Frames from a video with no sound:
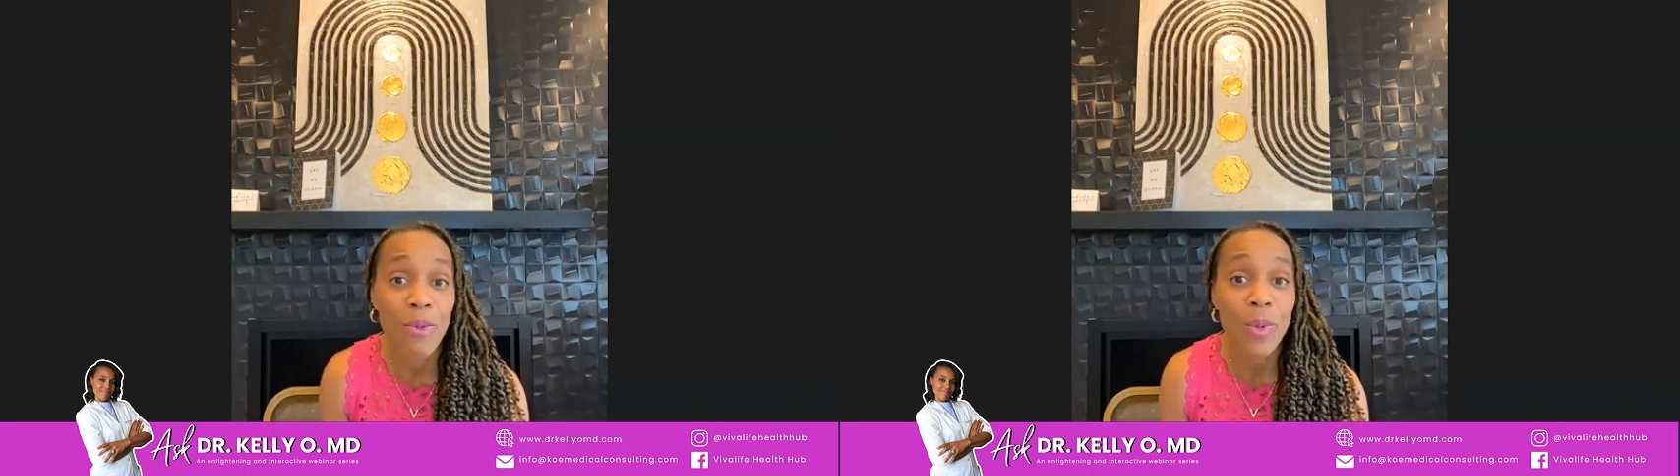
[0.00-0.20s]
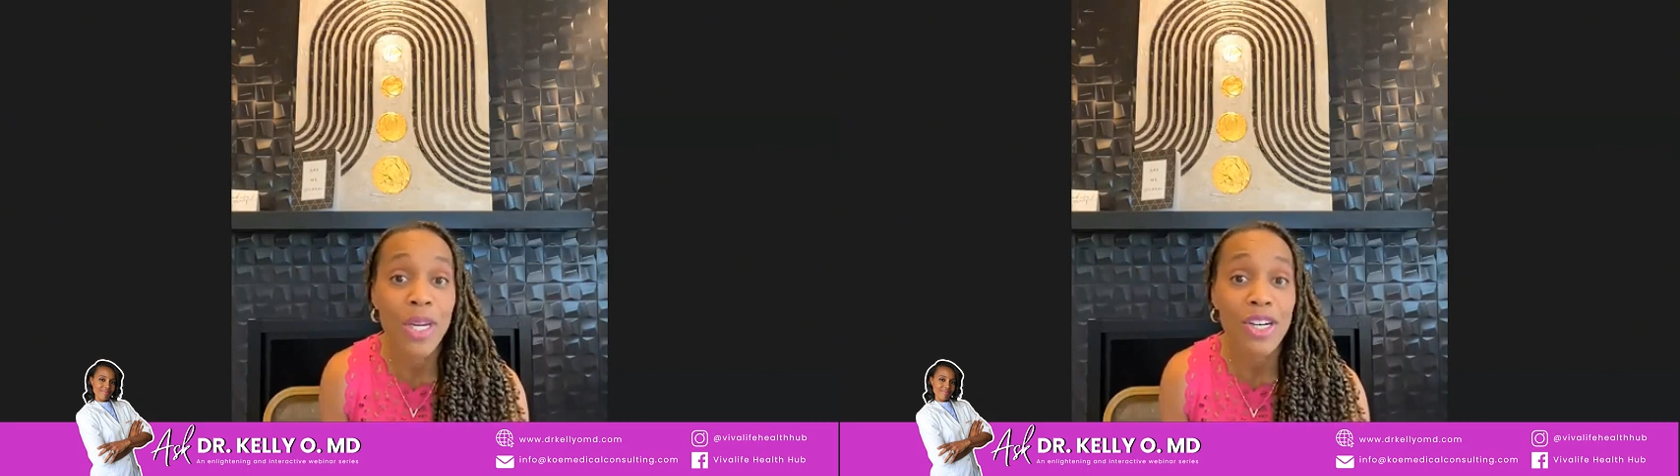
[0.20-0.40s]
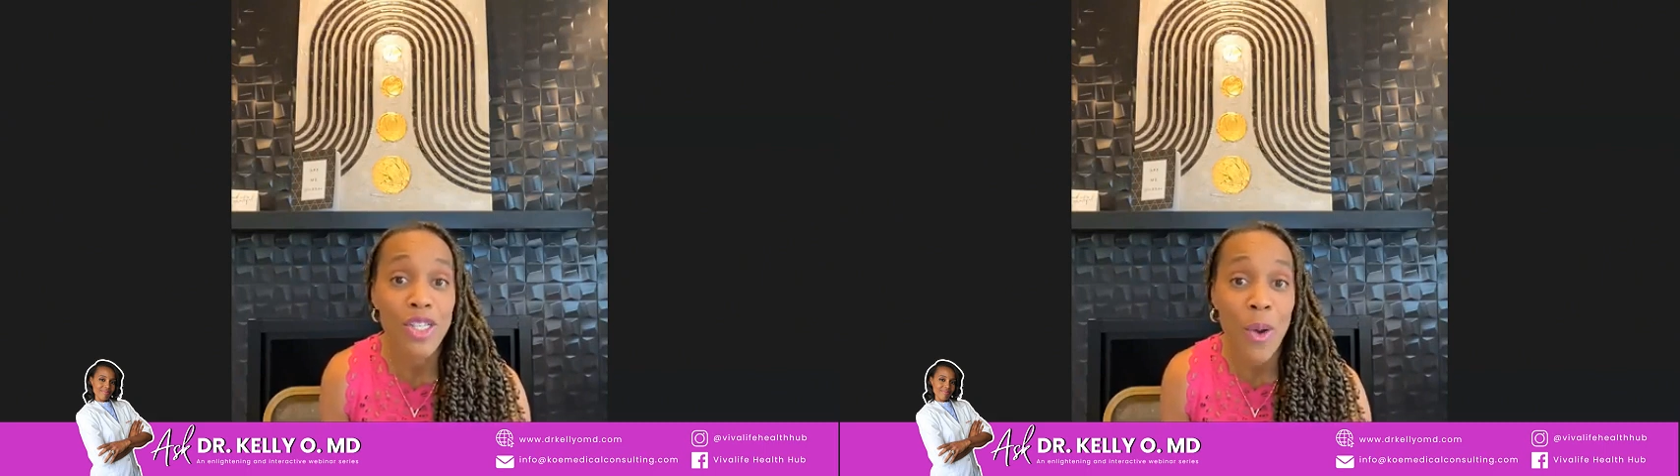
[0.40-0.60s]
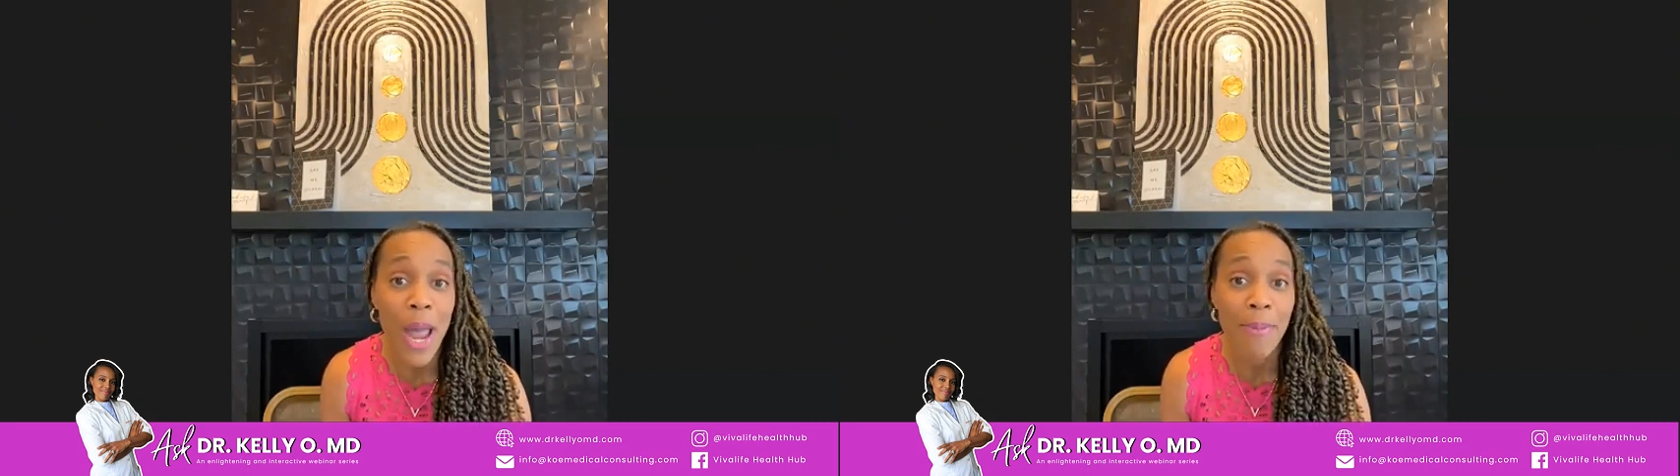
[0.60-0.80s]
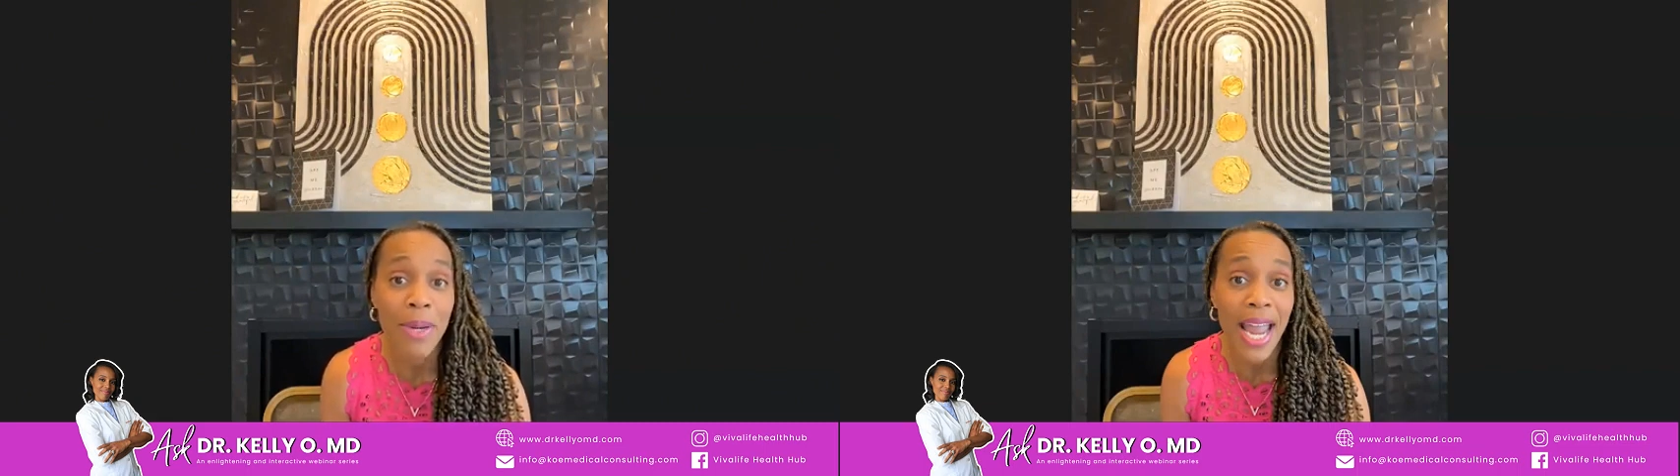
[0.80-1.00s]
and we are so
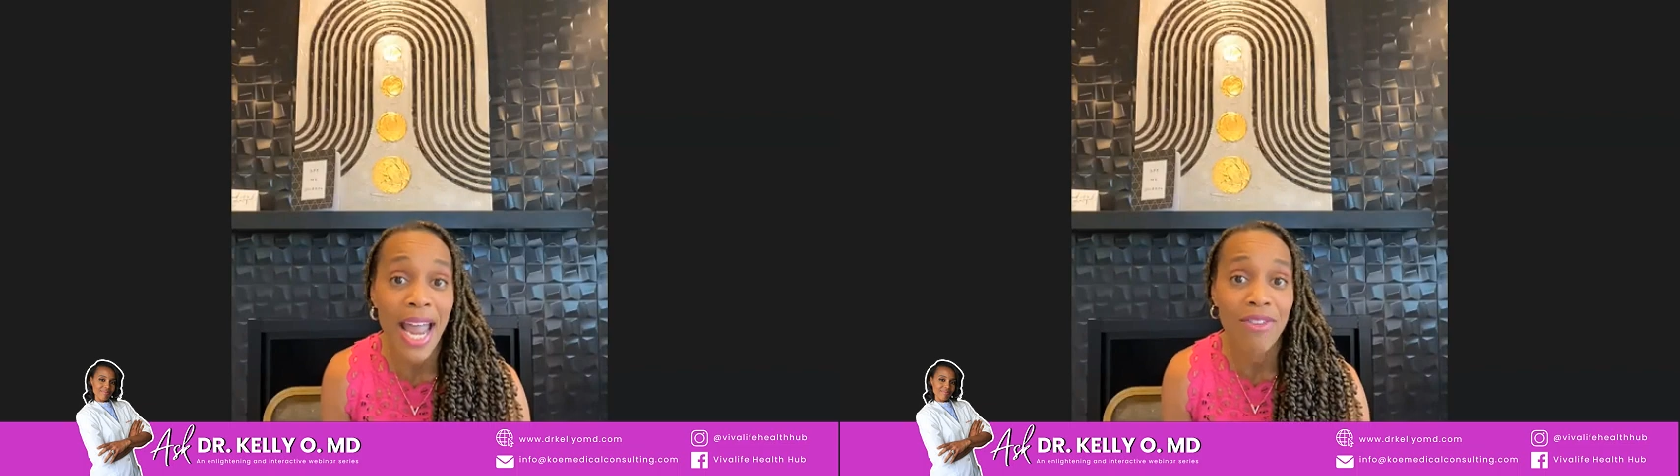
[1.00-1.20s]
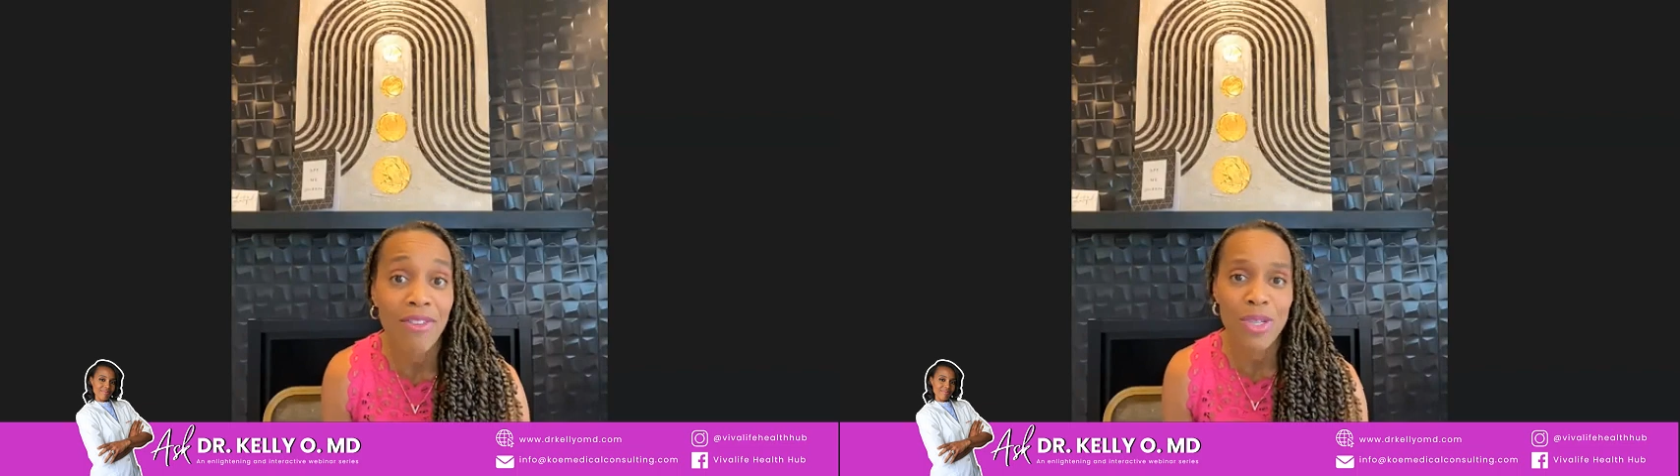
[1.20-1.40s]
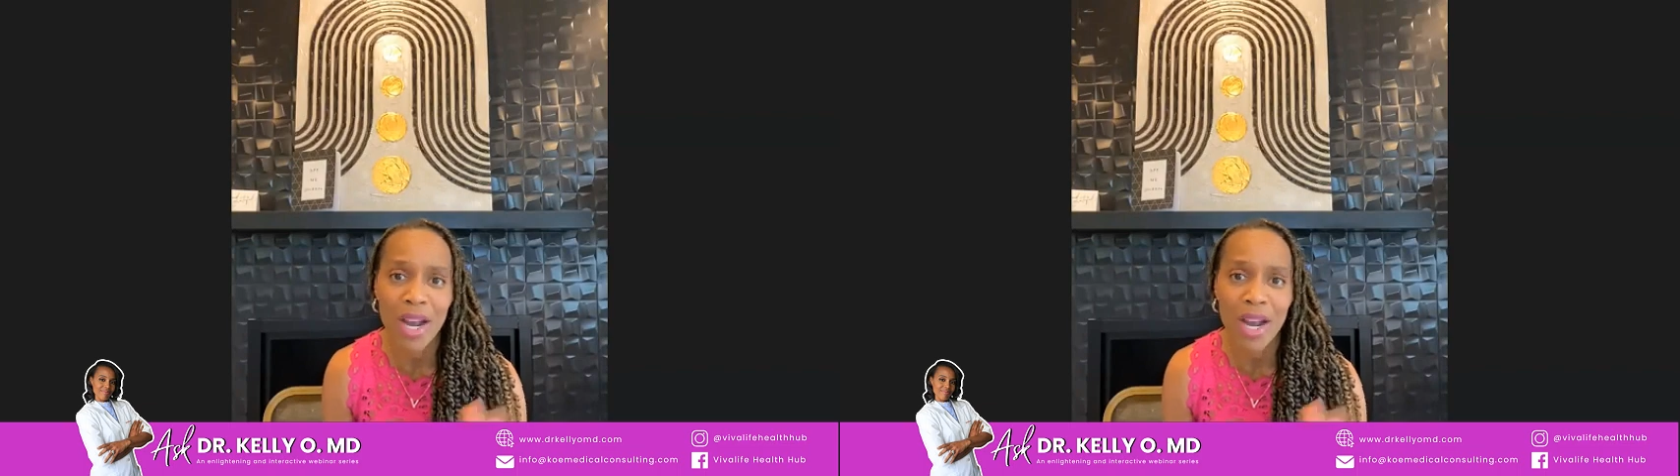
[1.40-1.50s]
happy to have you.